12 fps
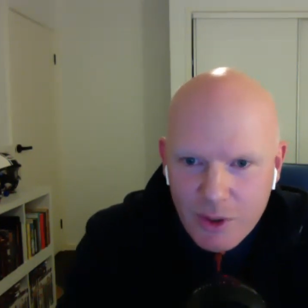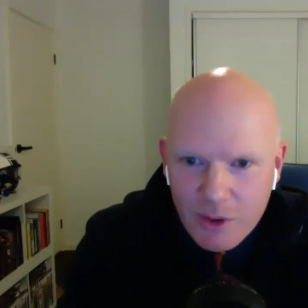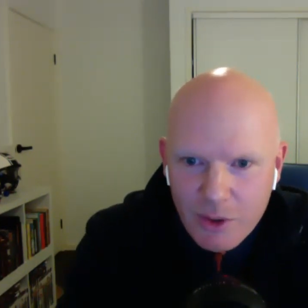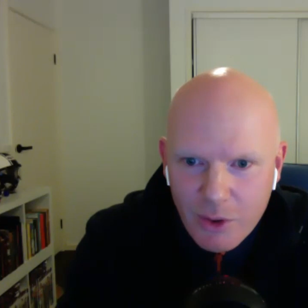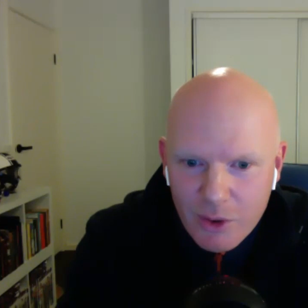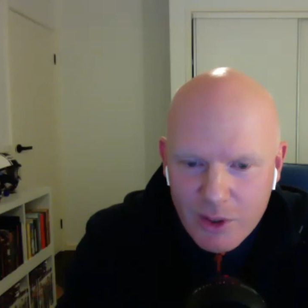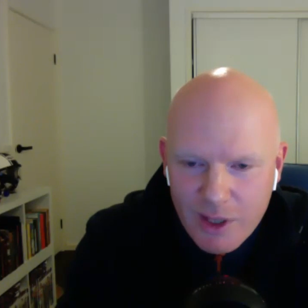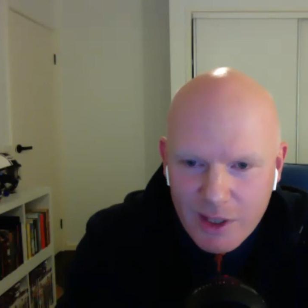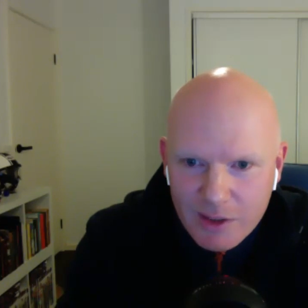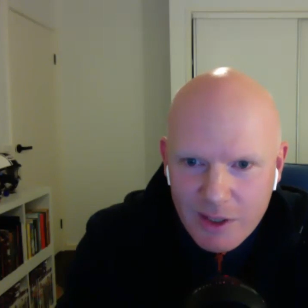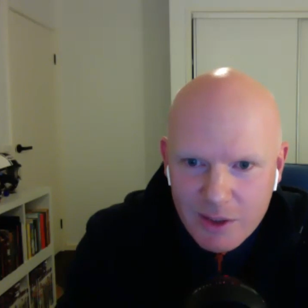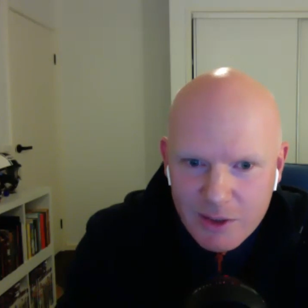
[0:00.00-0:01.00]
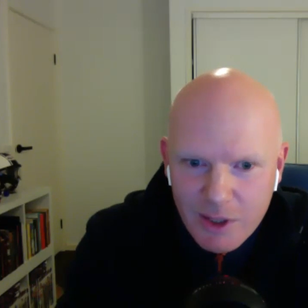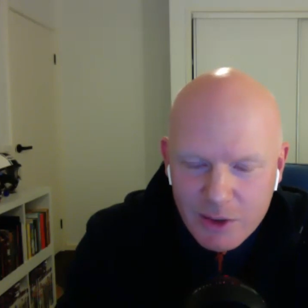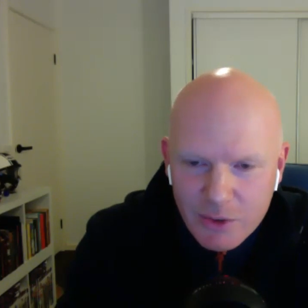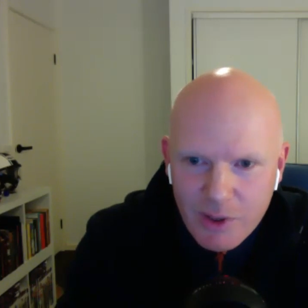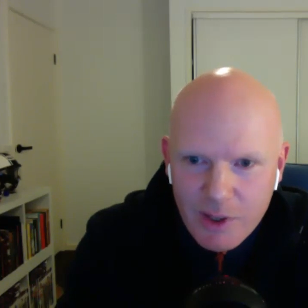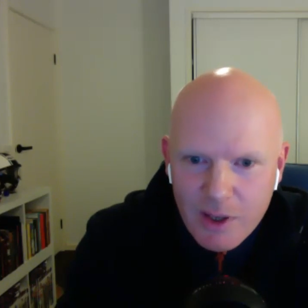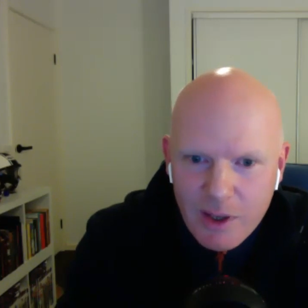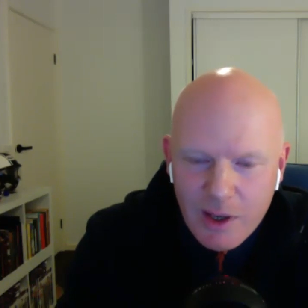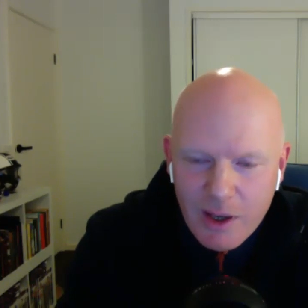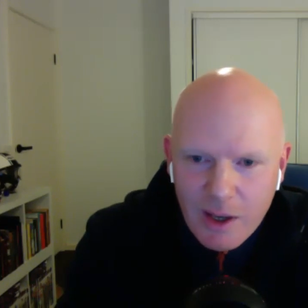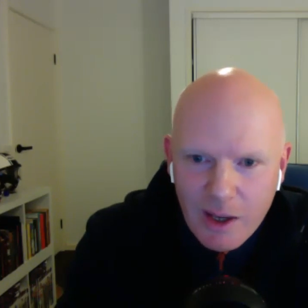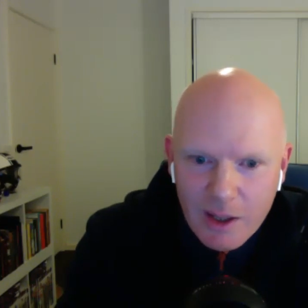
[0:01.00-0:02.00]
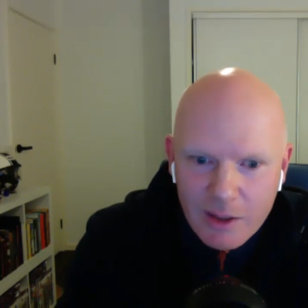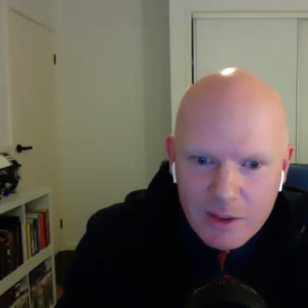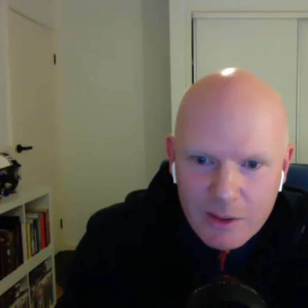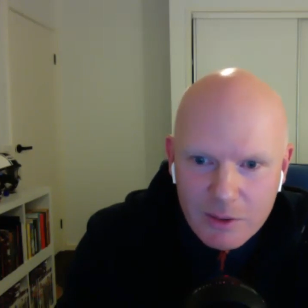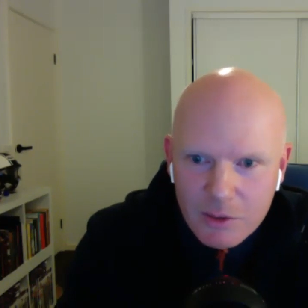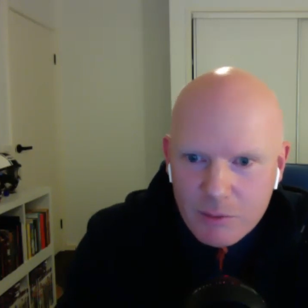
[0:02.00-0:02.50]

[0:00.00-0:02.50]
the early 19th century, and